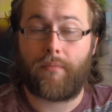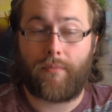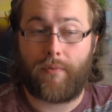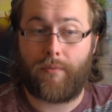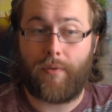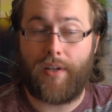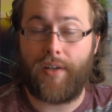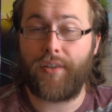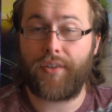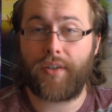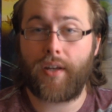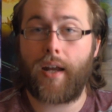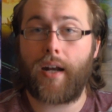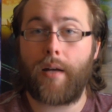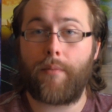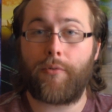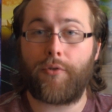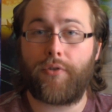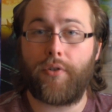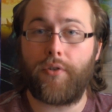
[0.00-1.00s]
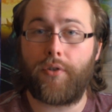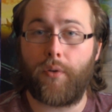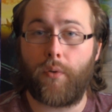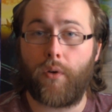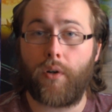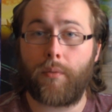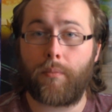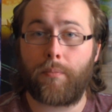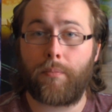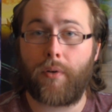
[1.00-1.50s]
He's not able to do
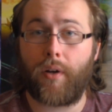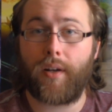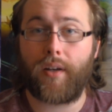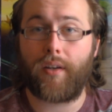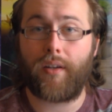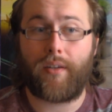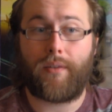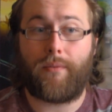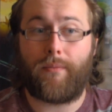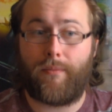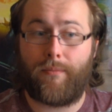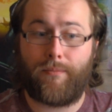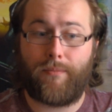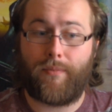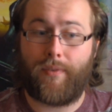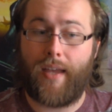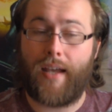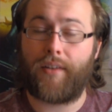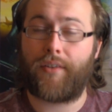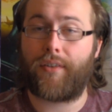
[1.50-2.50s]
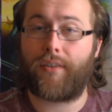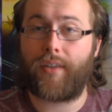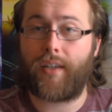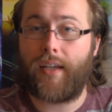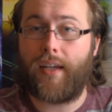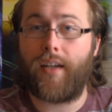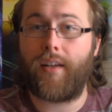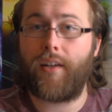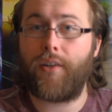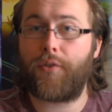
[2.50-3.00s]
it, but that's the
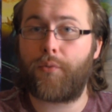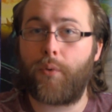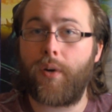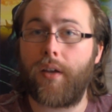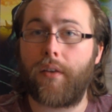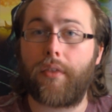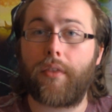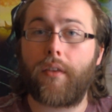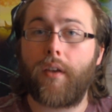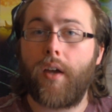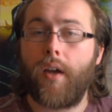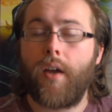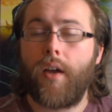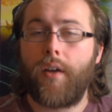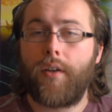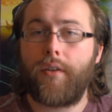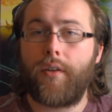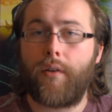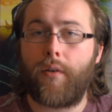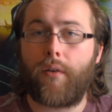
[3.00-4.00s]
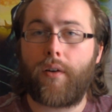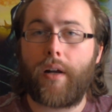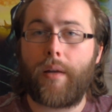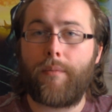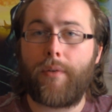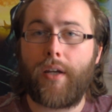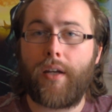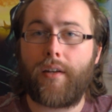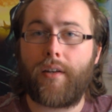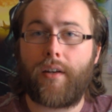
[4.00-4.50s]
kid he's with, you know what I
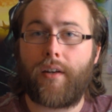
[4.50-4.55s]
mean?